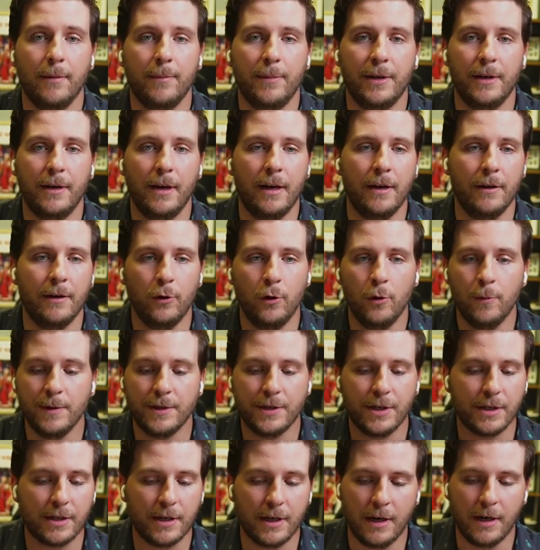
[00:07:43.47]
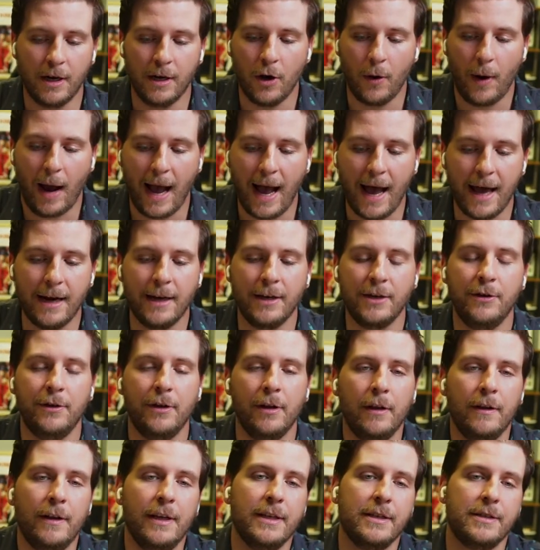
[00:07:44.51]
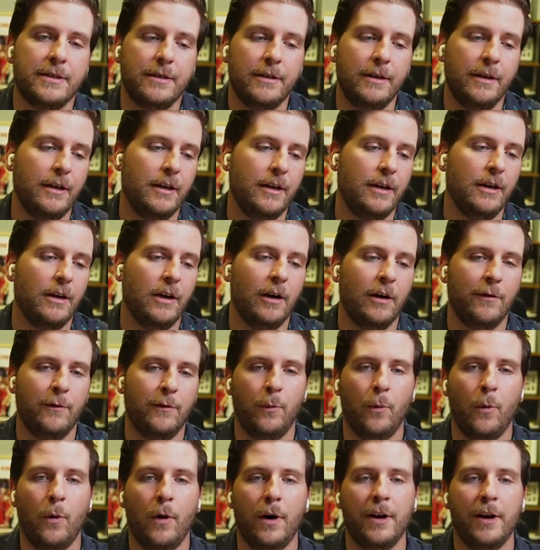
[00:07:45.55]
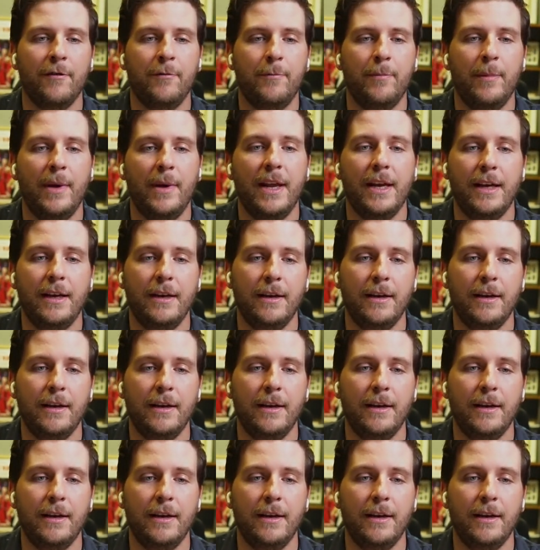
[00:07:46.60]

And Lubin's just, adding to the list of one of many